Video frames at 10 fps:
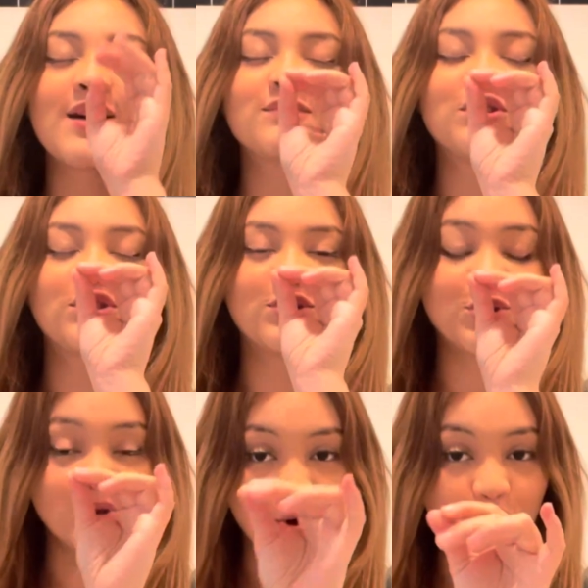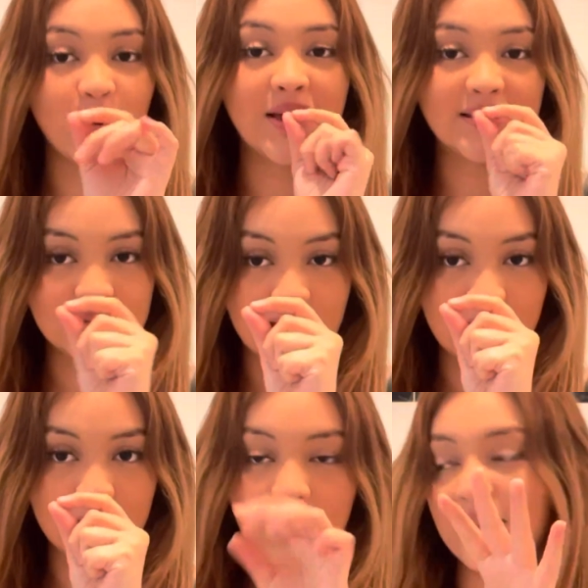am so
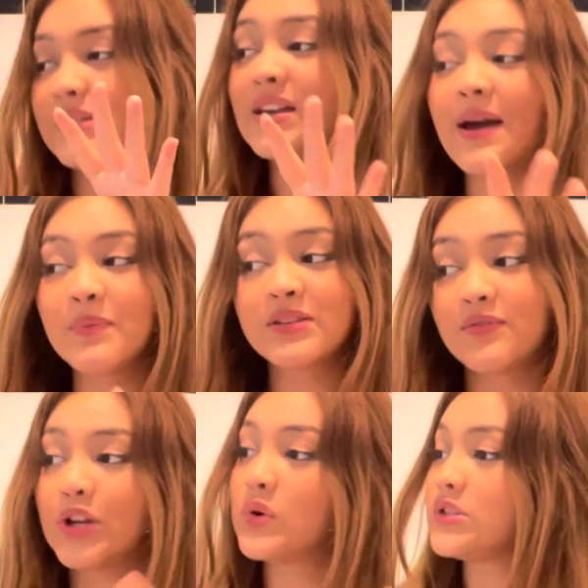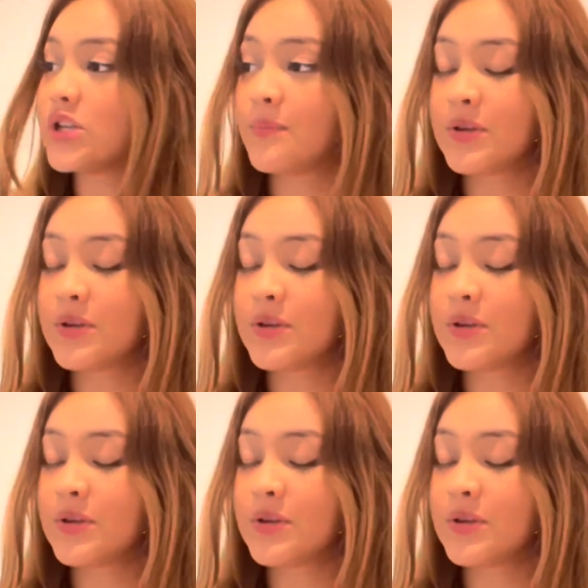excited. By the time this video is up,